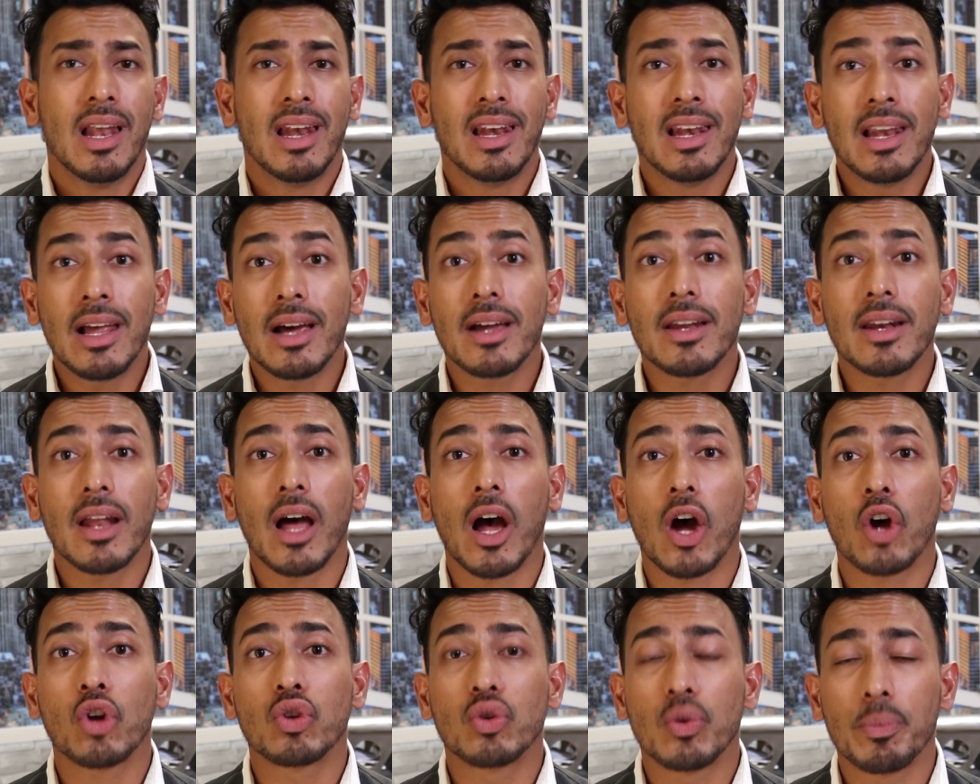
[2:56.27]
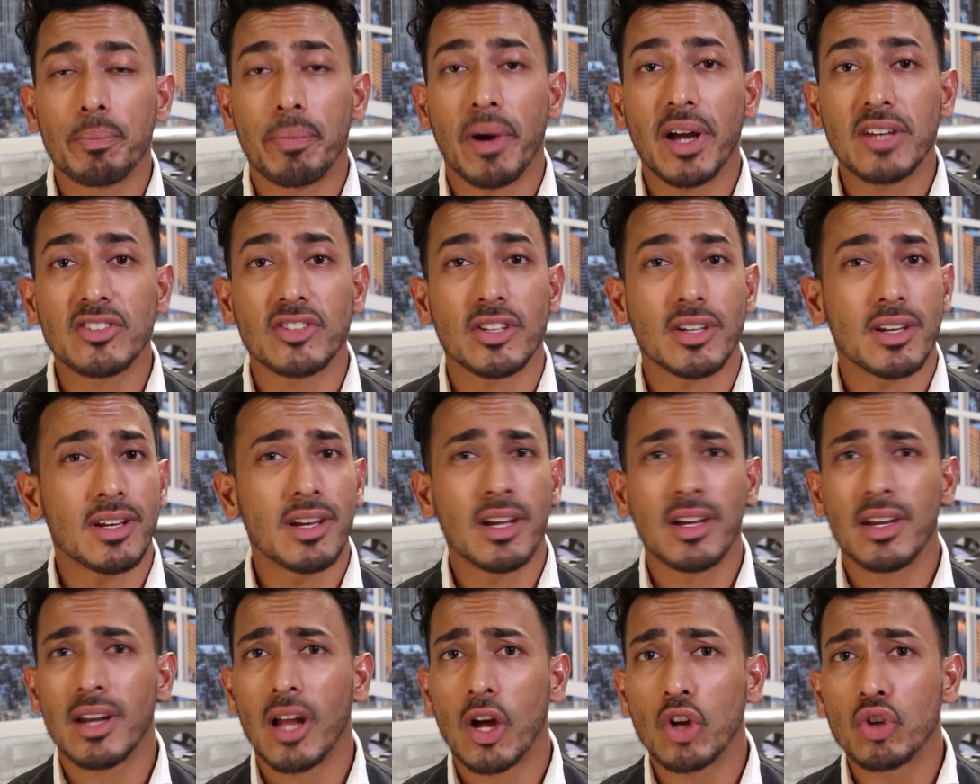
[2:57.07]
Learn how to budget.
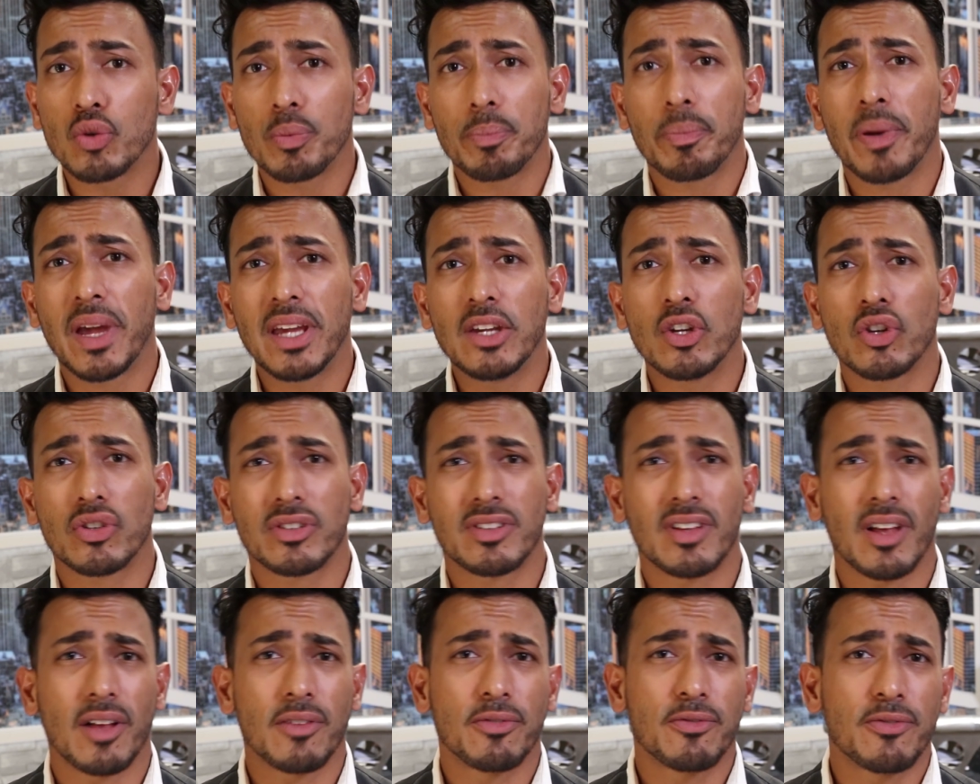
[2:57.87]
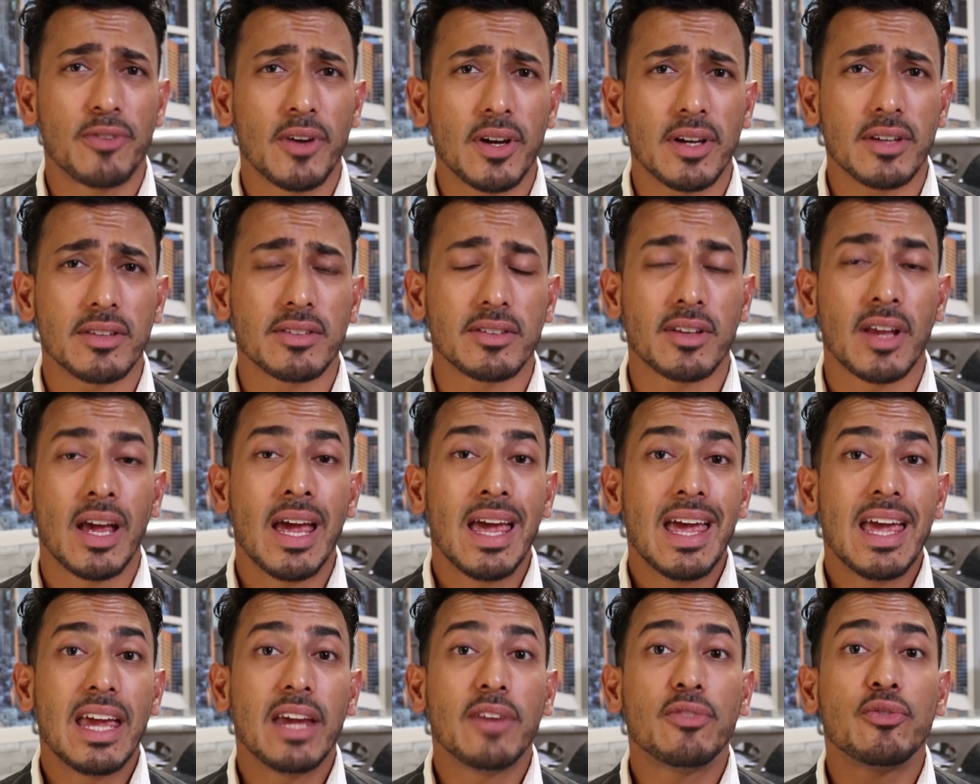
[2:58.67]
Learn how to pay yourself first.
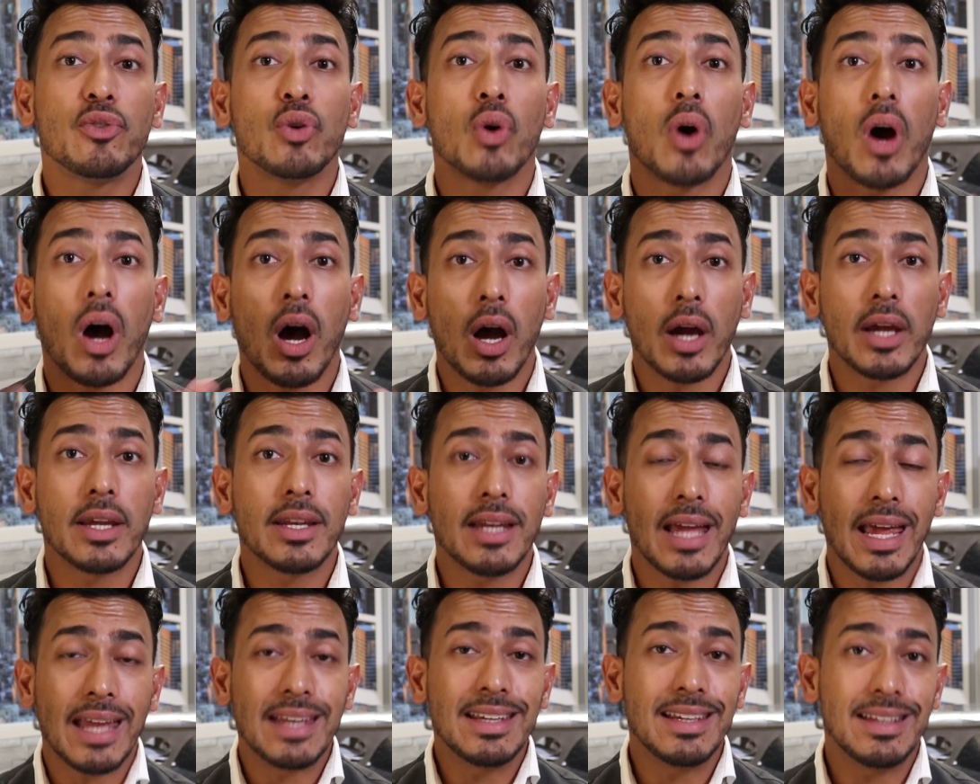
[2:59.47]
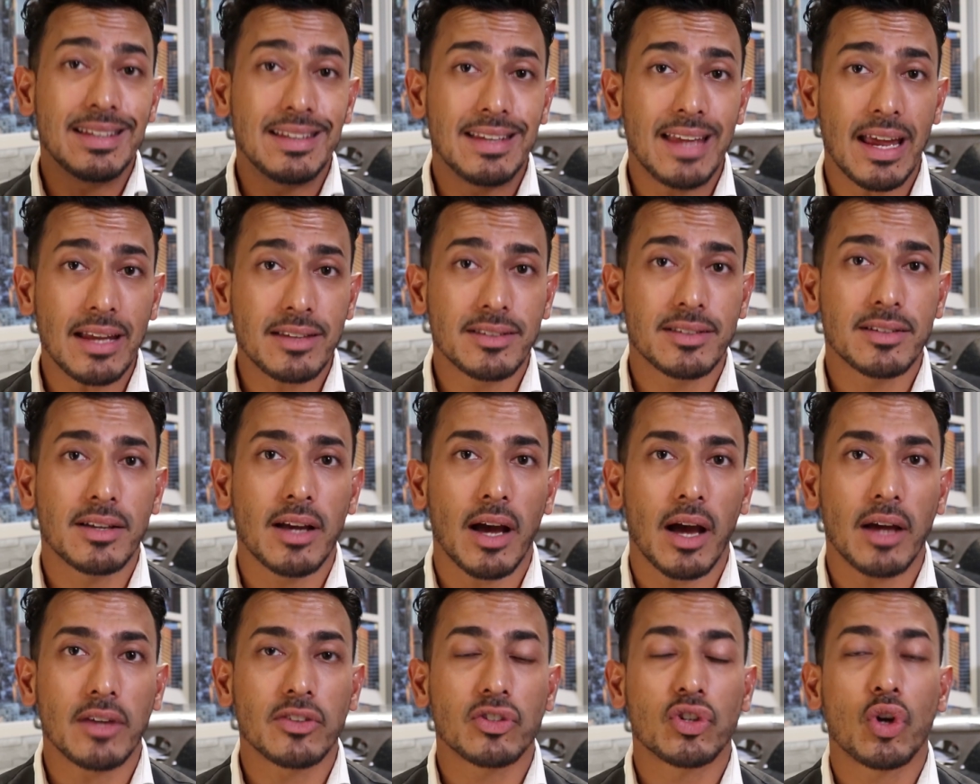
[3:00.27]
If you are in any debts,
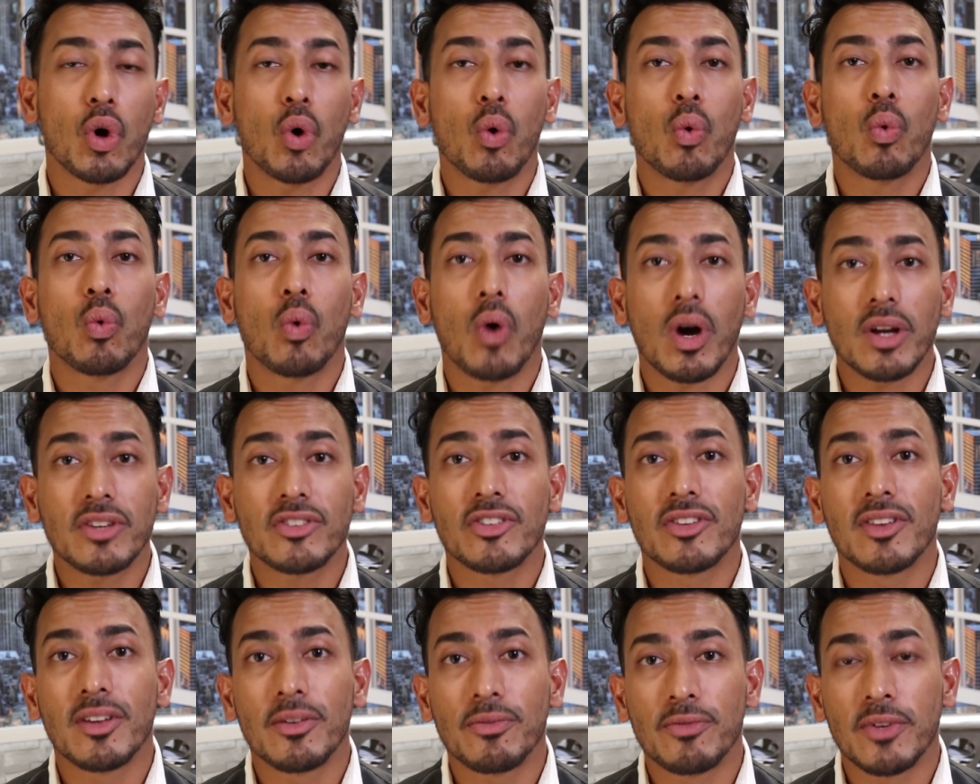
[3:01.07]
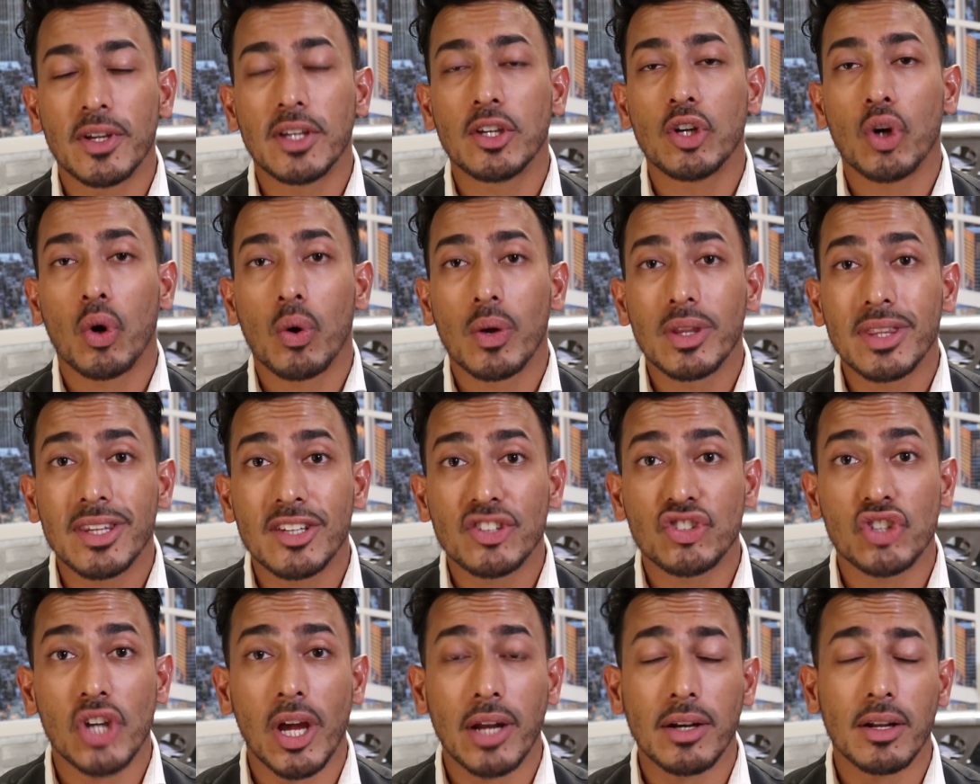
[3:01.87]
guys, go watch the video on
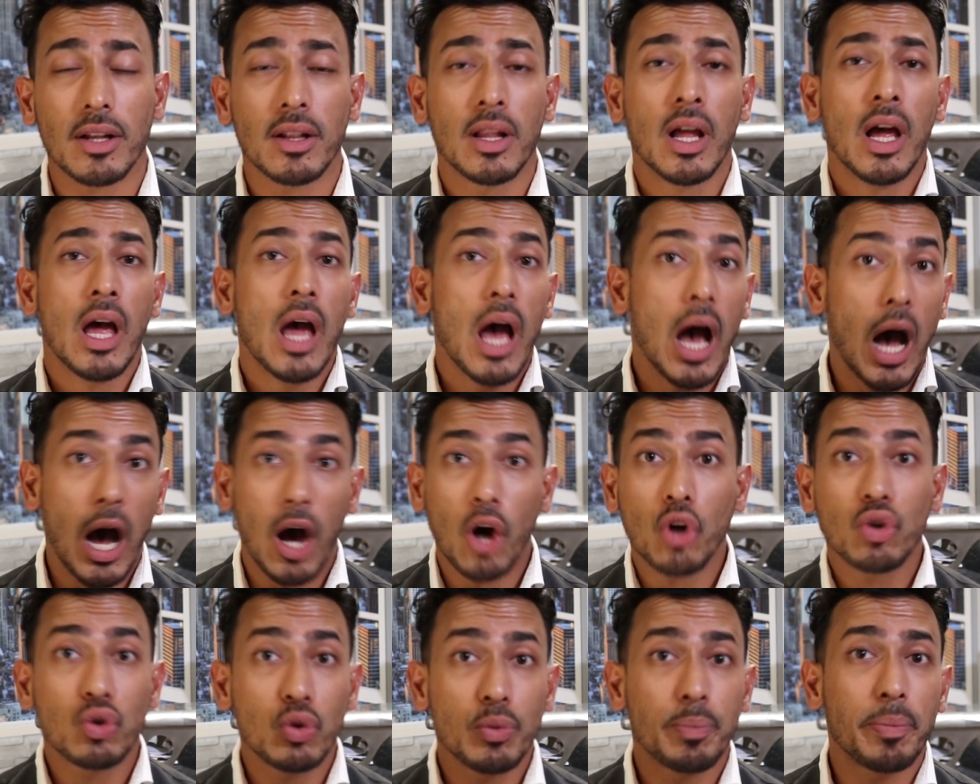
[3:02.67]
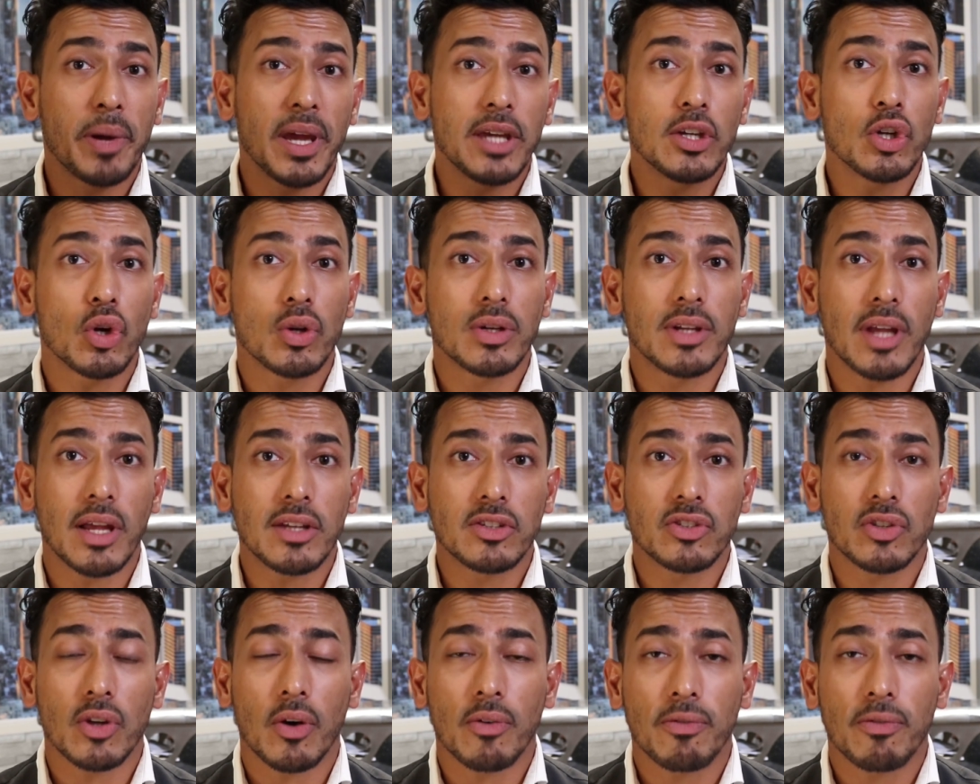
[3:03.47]
the channel, How to Pay Your Debts